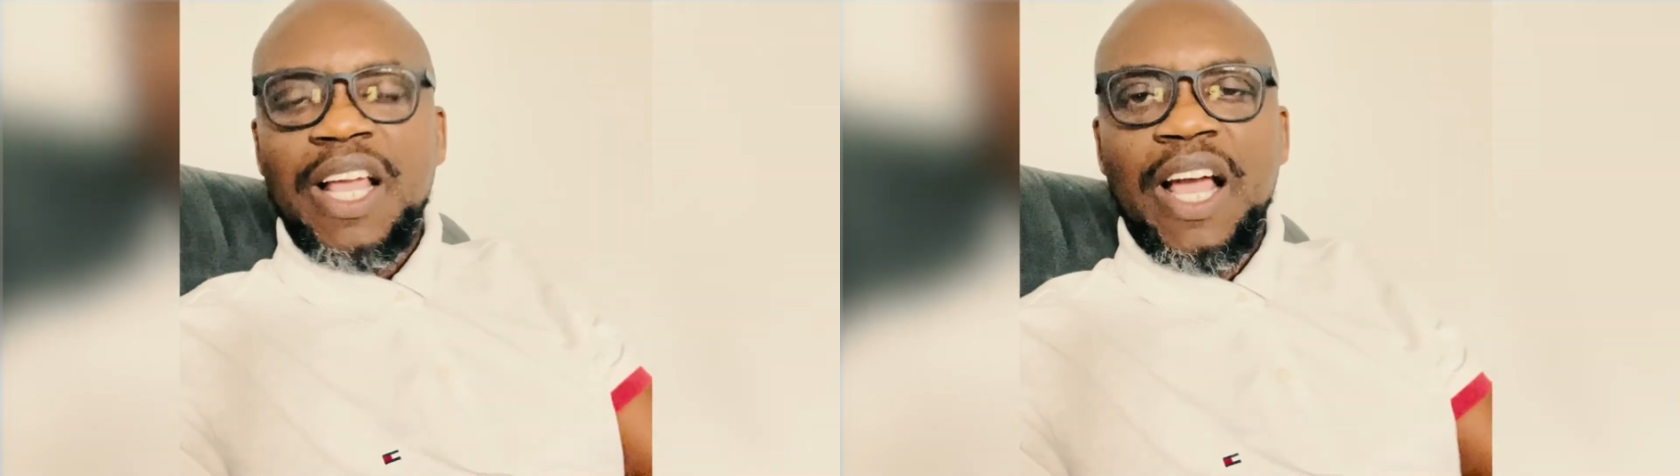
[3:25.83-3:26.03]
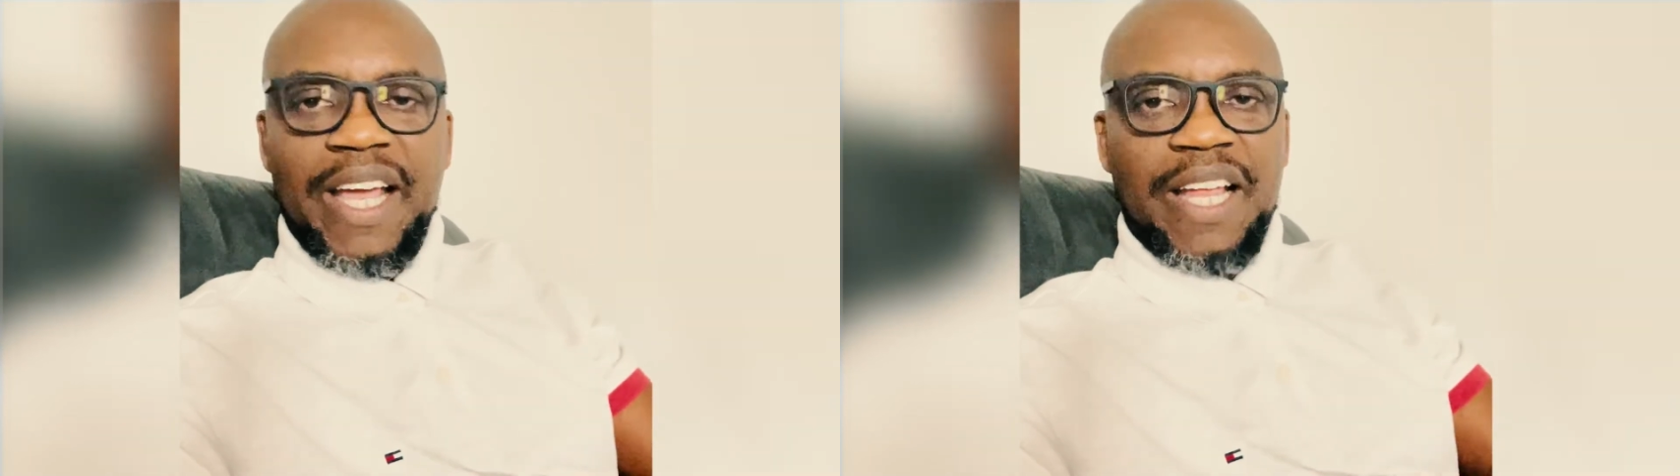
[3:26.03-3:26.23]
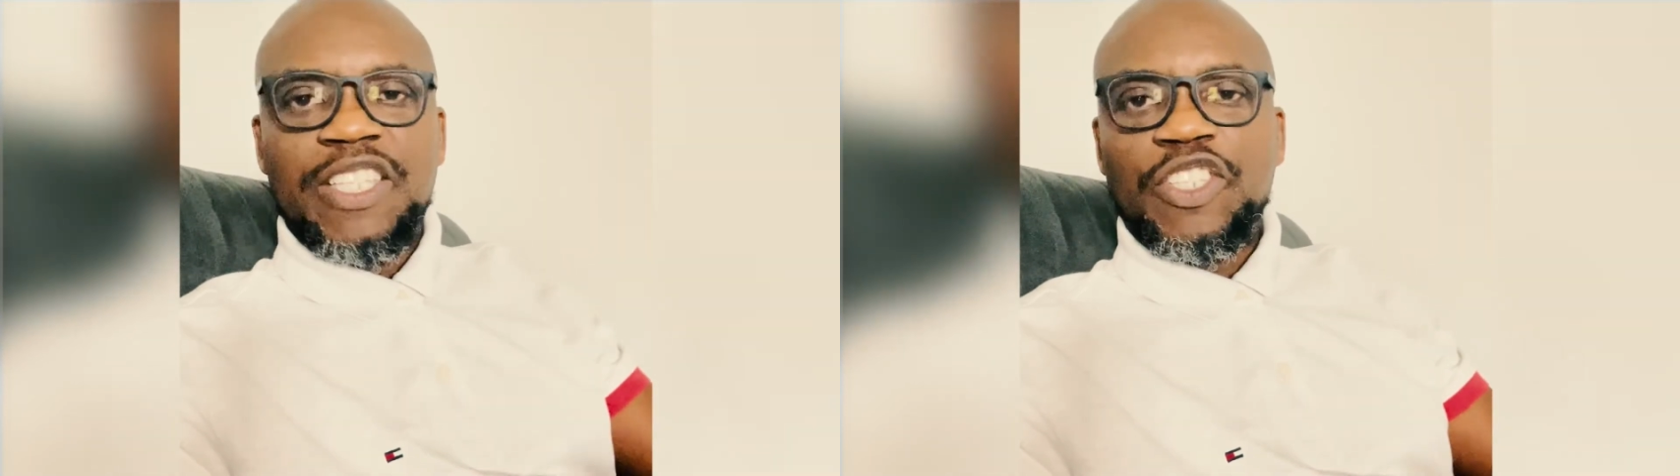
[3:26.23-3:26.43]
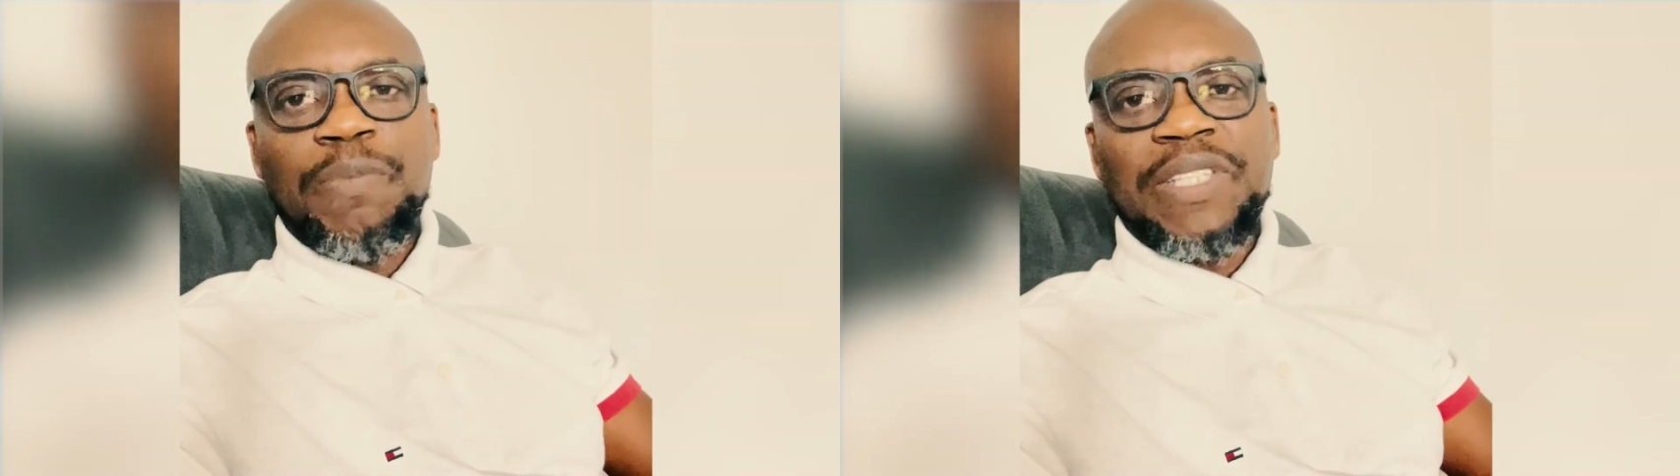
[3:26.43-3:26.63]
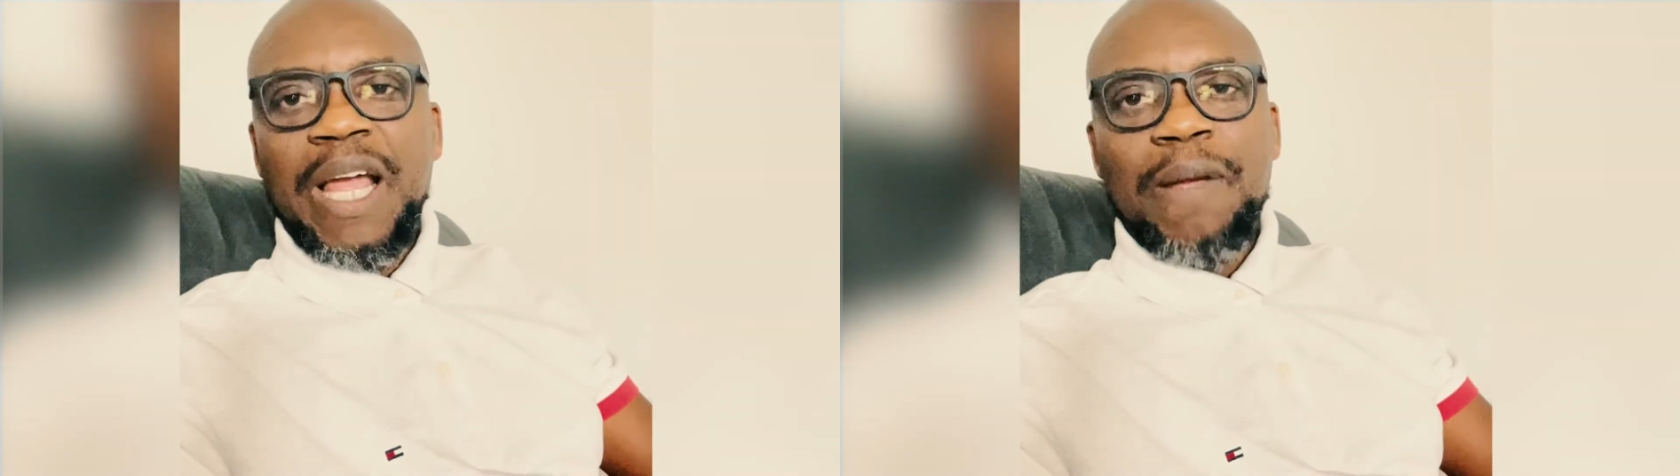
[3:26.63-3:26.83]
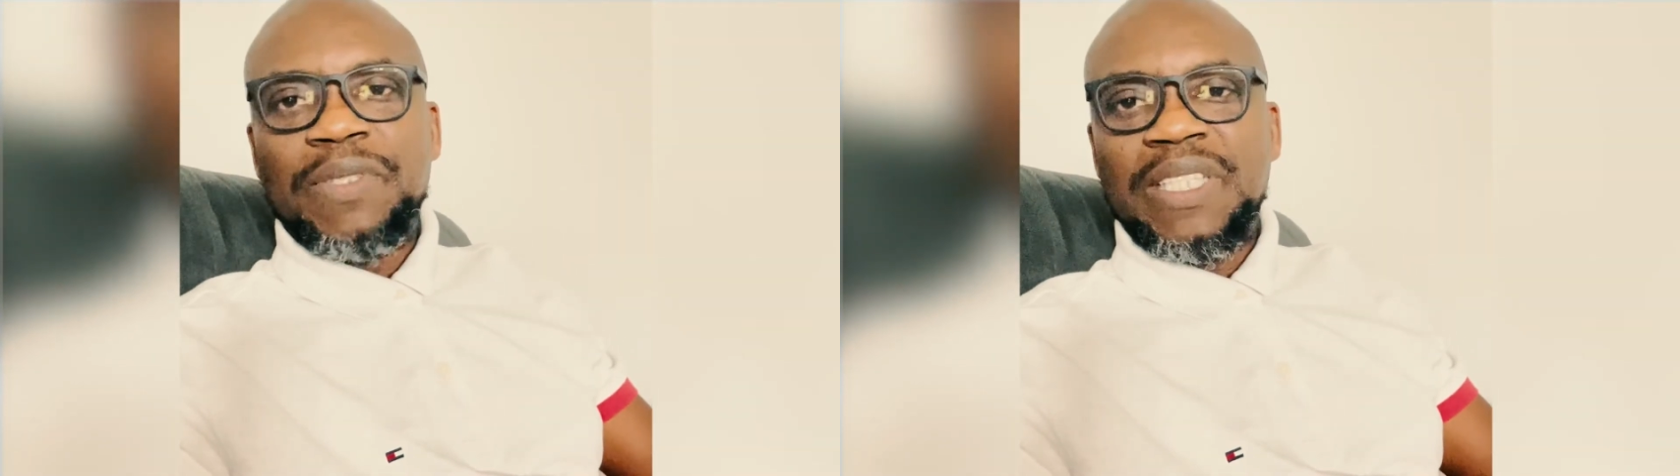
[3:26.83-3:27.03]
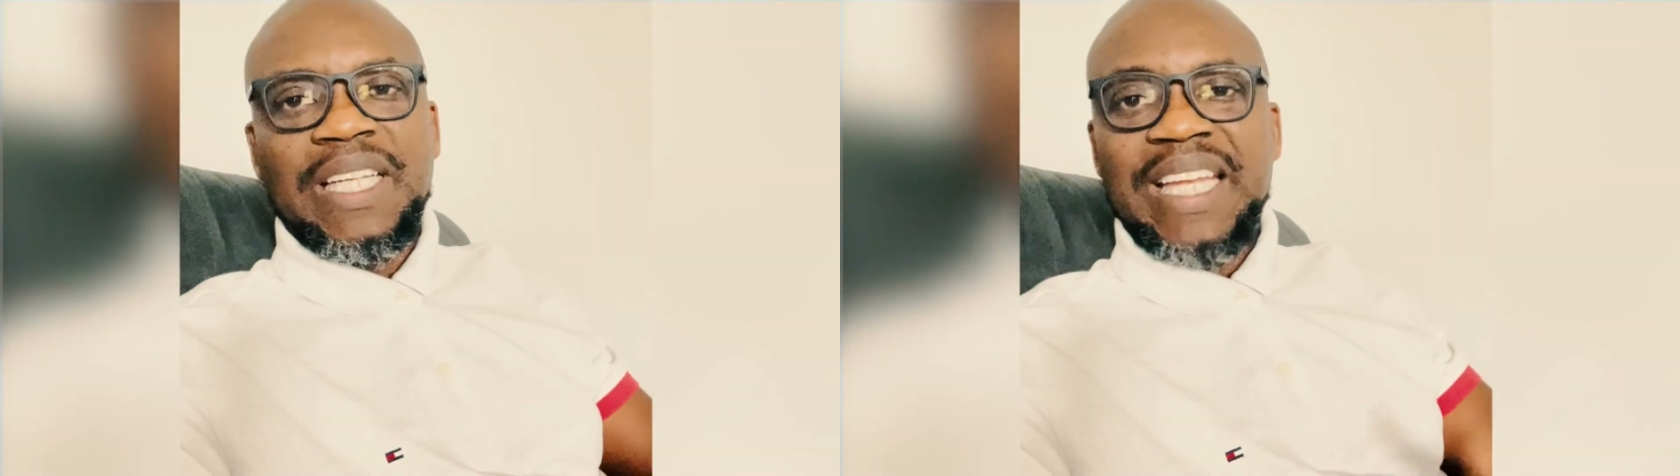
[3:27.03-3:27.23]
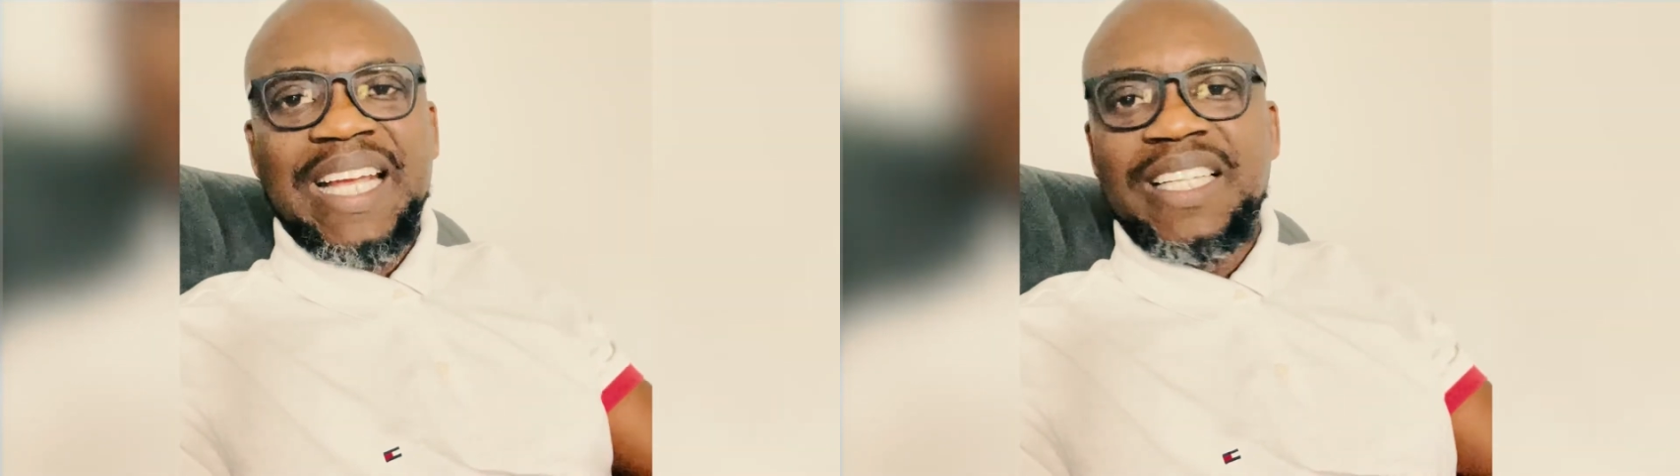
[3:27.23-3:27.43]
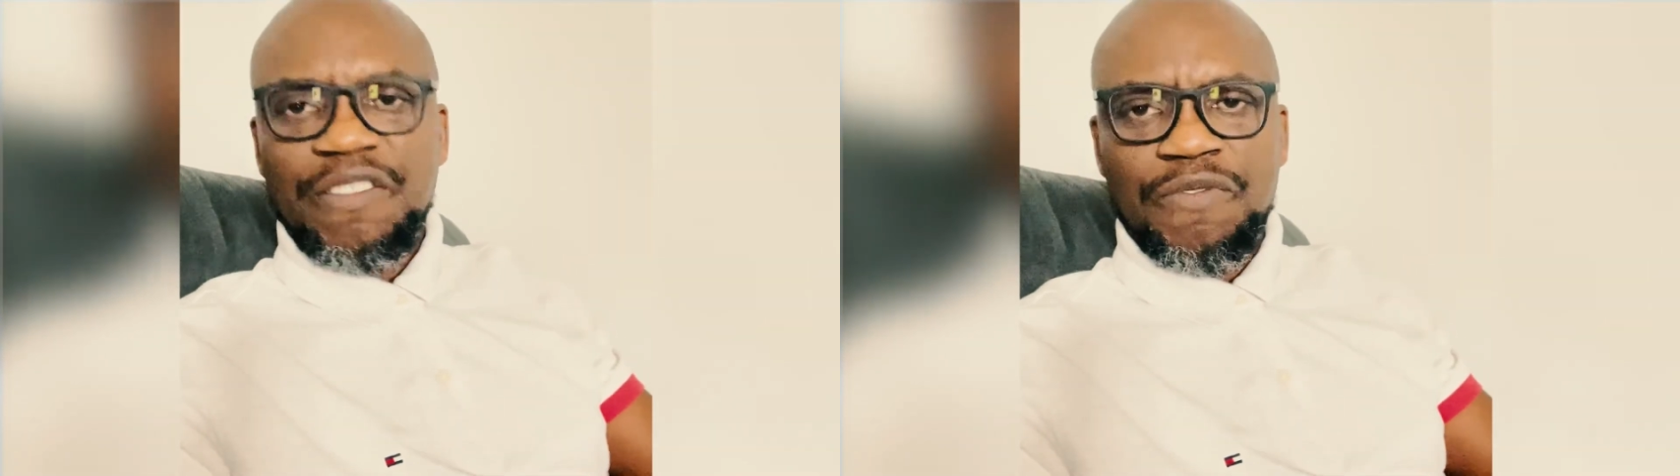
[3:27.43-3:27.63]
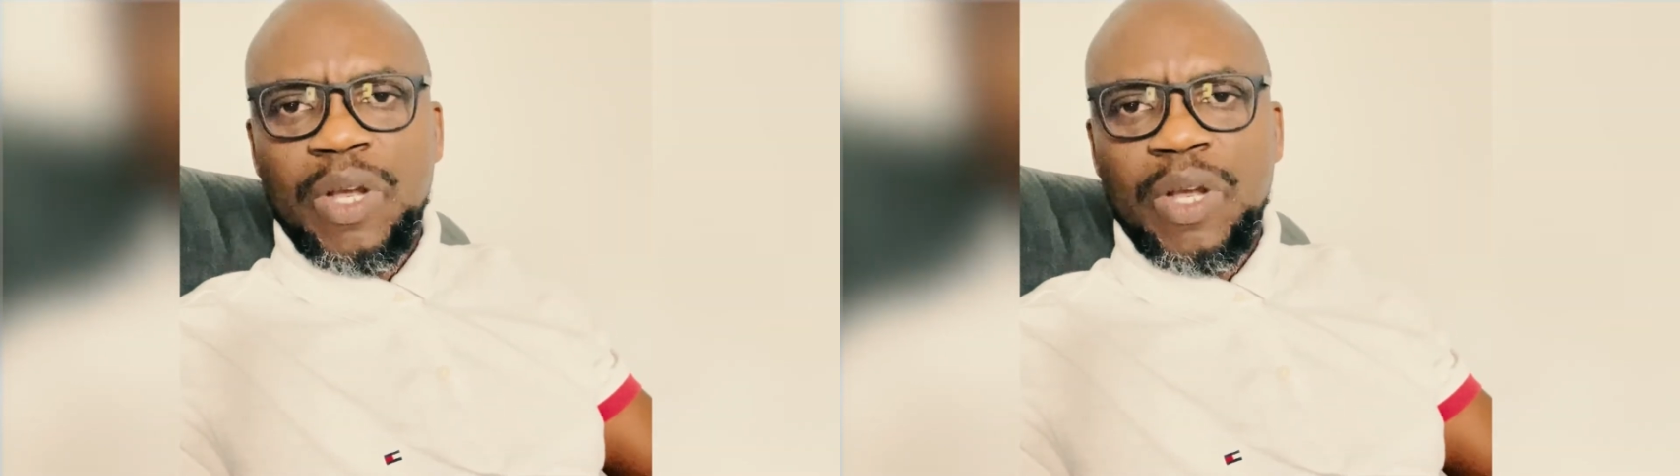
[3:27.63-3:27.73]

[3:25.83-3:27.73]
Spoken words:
and sometimes in a negative